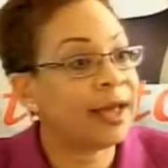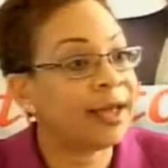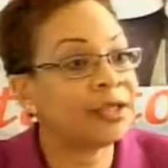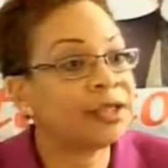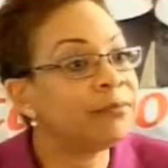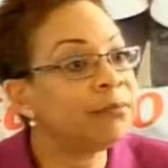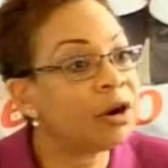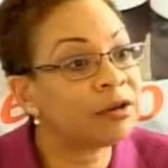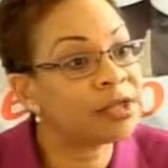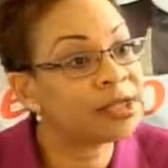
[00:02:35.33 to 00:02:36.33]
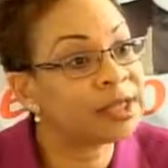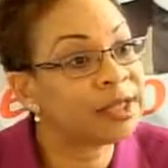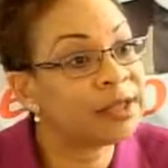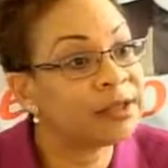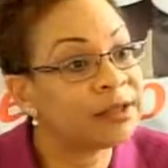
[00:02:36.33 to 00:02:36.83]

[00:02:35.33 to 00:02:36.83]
and democracy